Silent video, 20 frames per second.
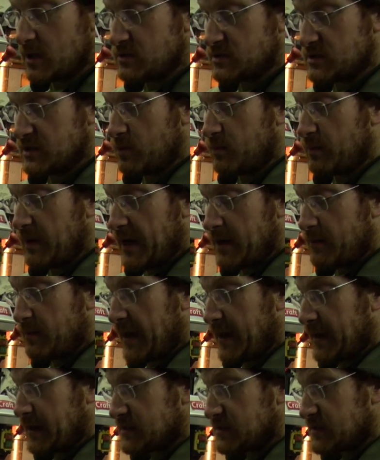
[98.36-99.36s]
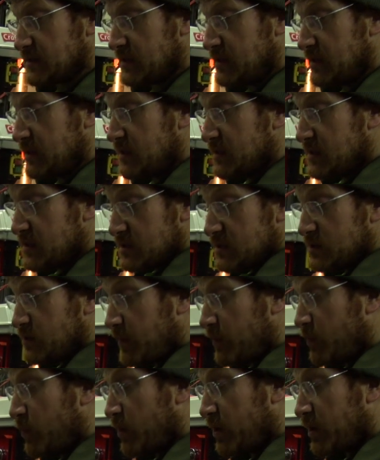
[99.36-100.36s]
those little blade blanks. So
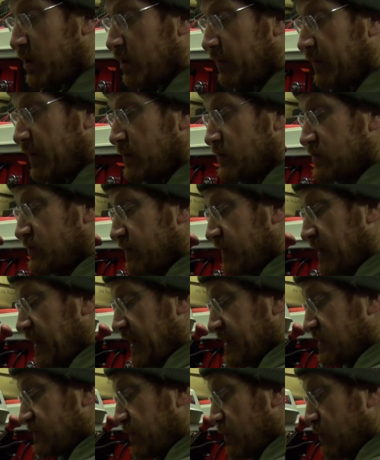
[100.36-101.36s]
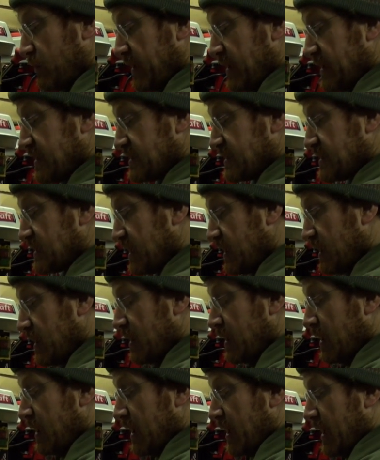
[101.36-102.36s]
we've been working on those for the last few weeks.
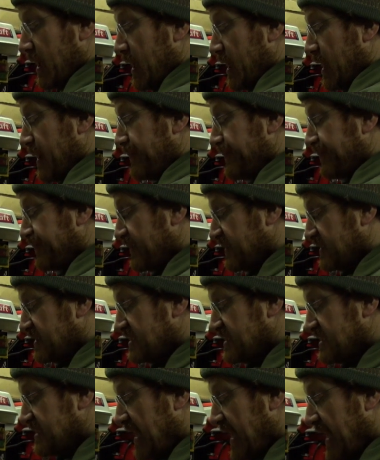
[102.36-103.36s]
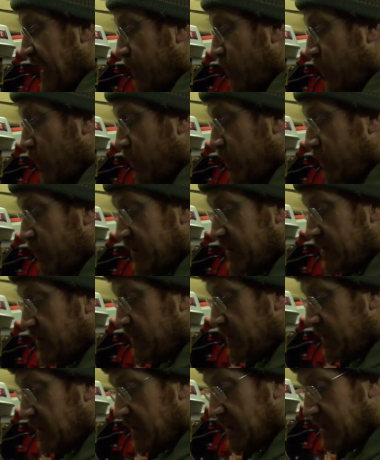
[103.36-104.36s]
Um, today what we'll be
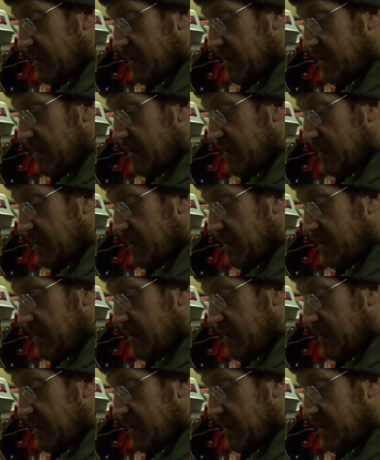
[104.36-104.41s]
doing